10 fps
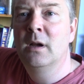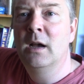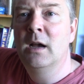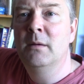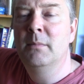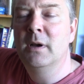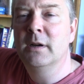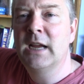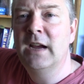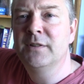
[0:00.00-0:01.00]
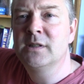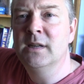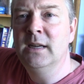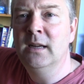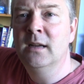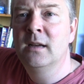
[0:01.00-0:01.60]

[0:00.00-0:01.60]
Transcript: a cavity.